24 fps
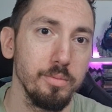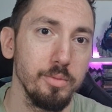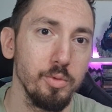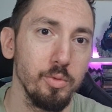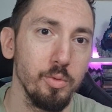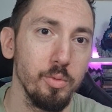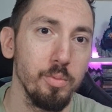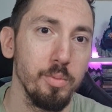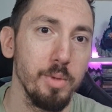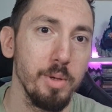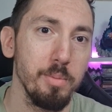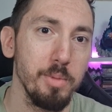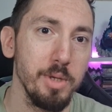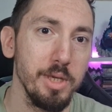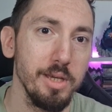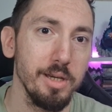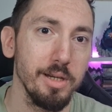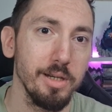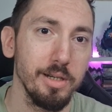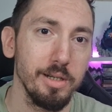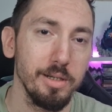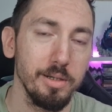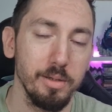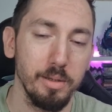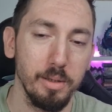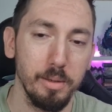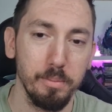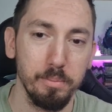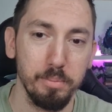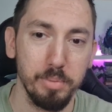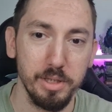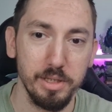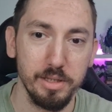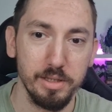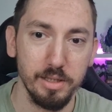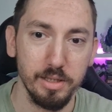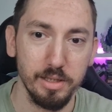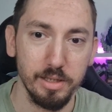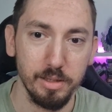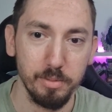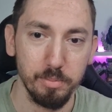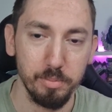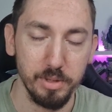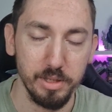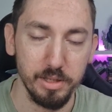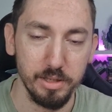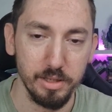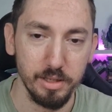Umemiya beating
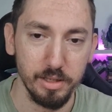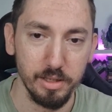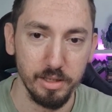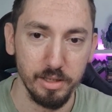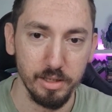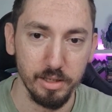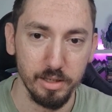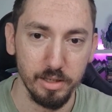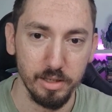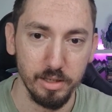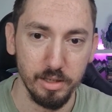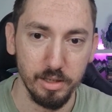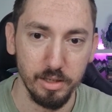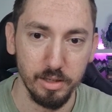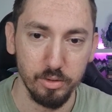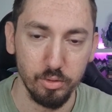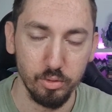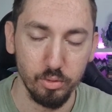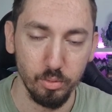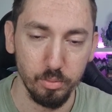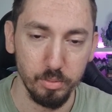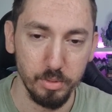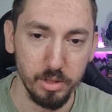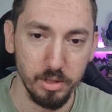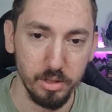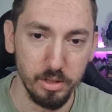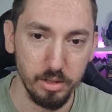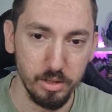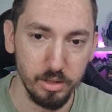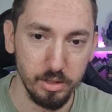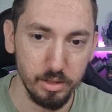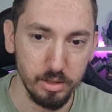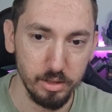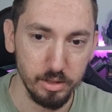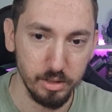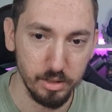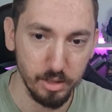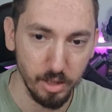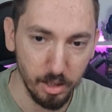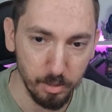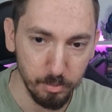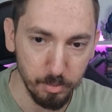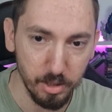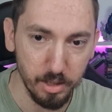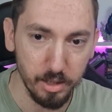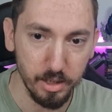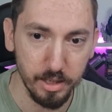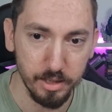
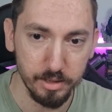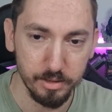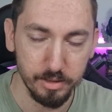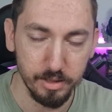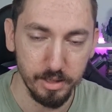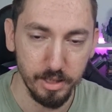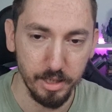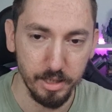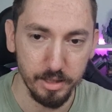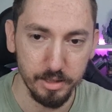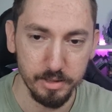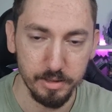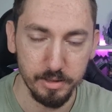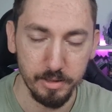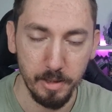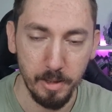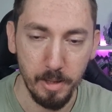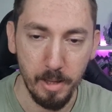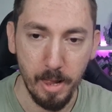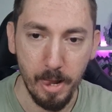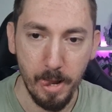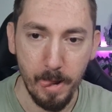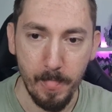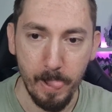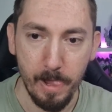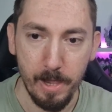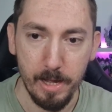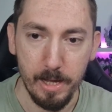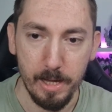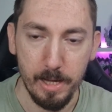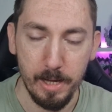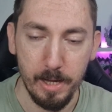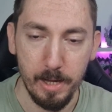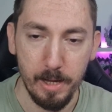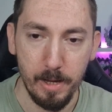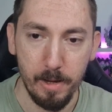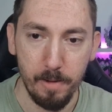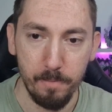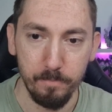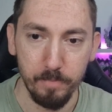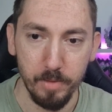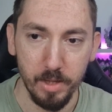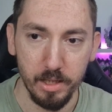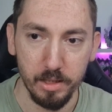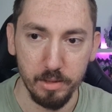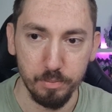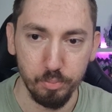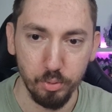Tomiyama at the end,
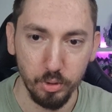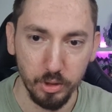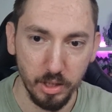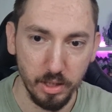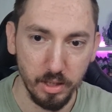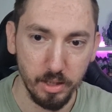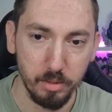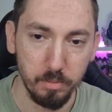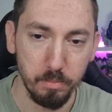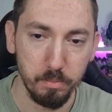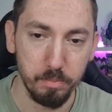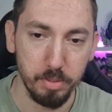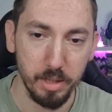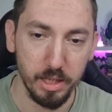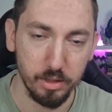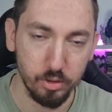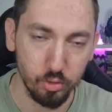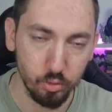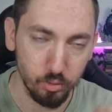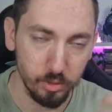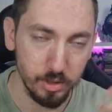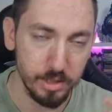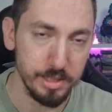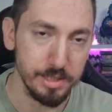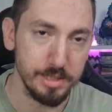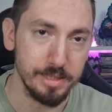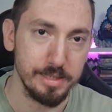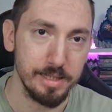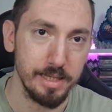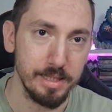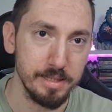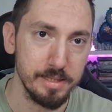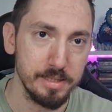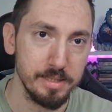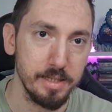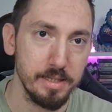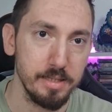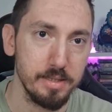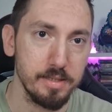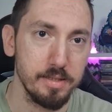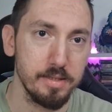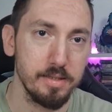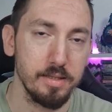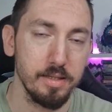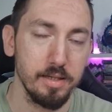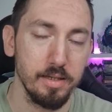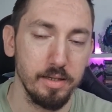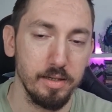and bringing him back to his
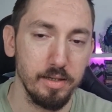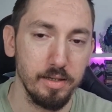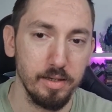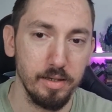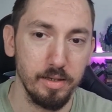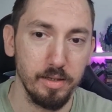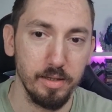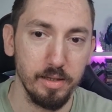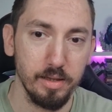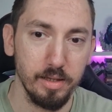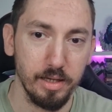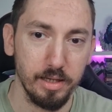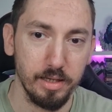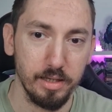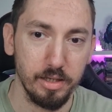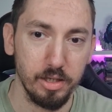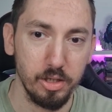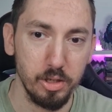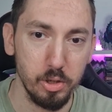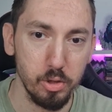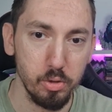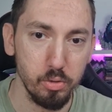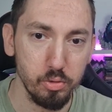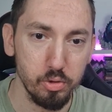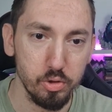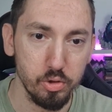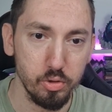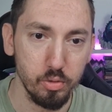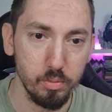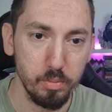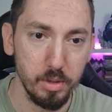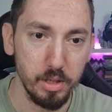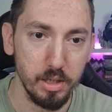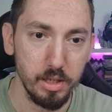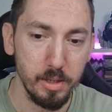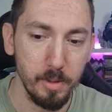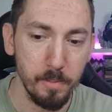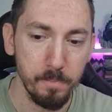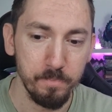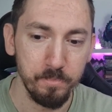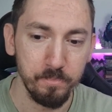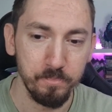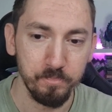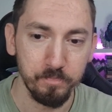senses like he used to be,